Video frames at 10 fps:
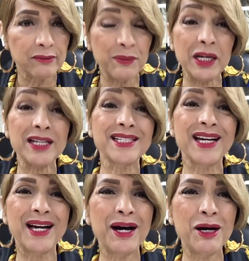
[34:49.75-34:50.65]
because
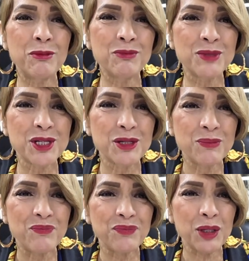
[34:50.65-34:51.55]
it comes
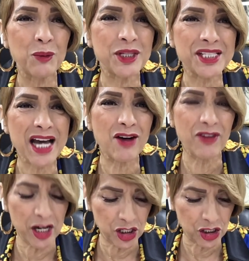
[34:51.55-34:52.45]
with
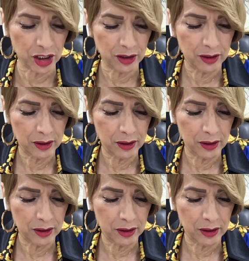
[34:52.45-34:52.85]
salvation.